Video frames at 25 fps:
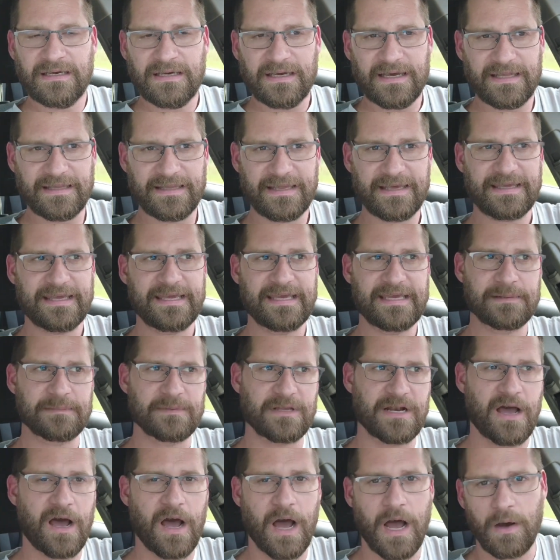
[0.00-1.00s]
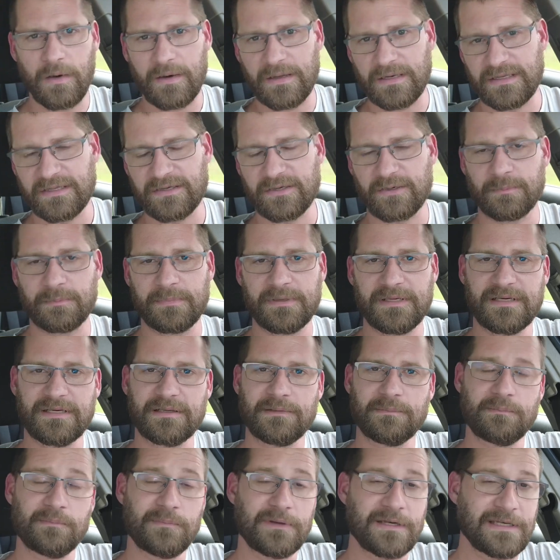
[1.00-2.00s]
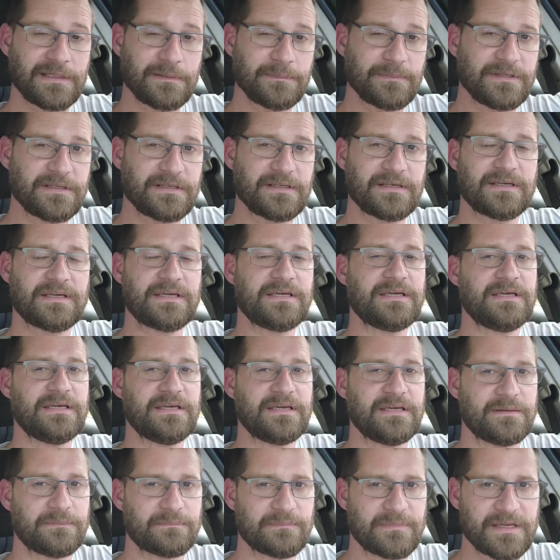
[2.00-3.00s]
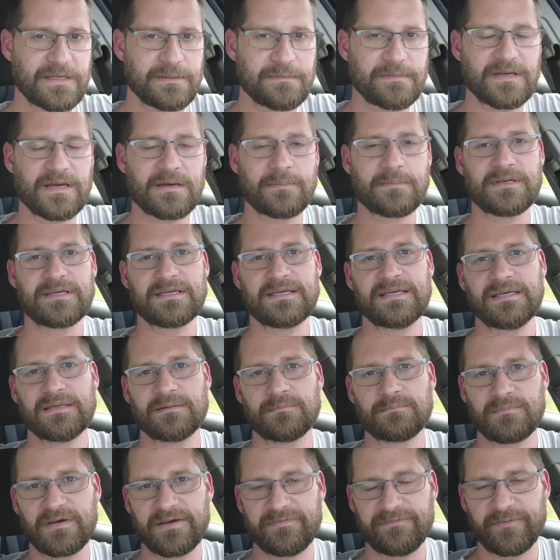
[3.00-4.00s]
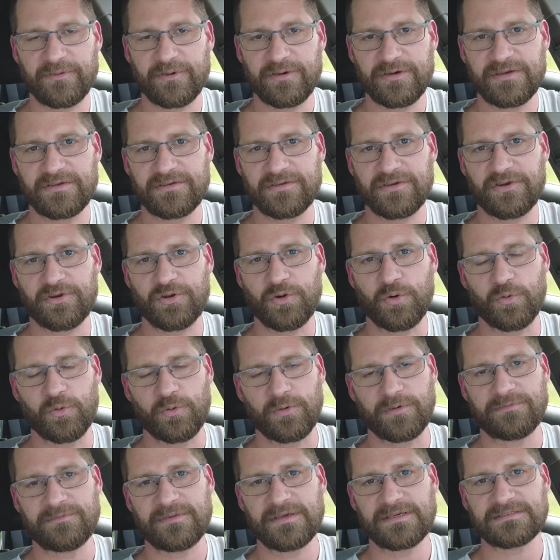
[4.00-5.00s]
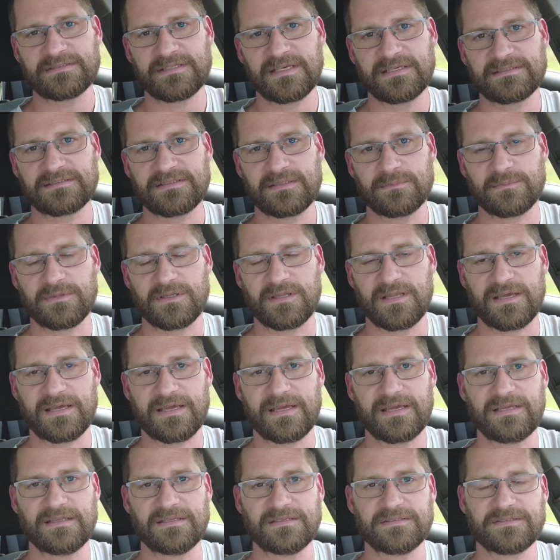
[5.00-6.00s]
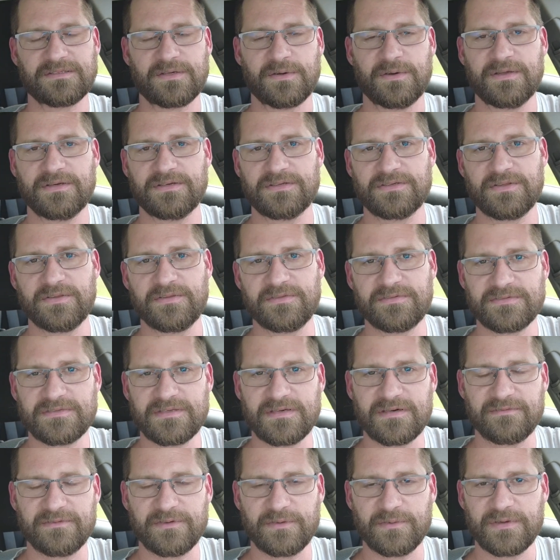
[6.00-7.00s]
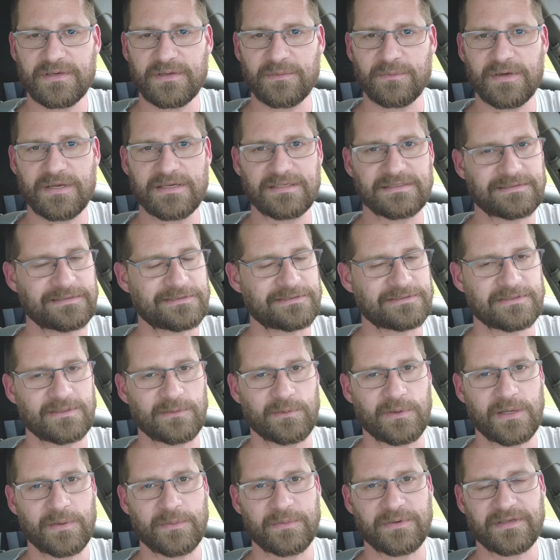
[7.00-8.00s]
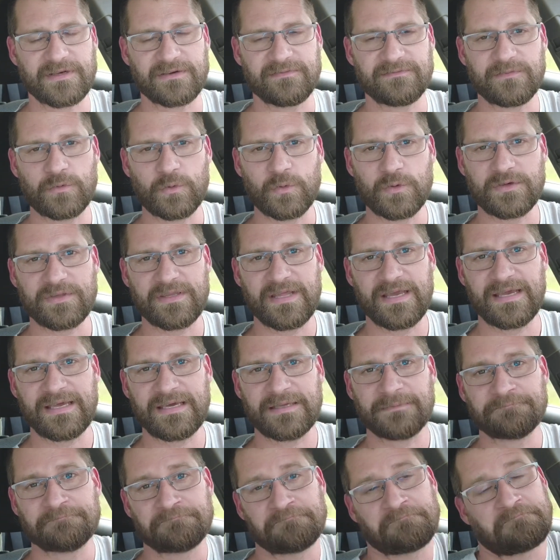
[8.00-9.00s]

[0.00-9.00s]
and they hem and haw a little bit, maybe maybe I'll be getting my foot in the door if they say something like, hey, let's go ahead and do this interview anyways. There's no way we can afford that.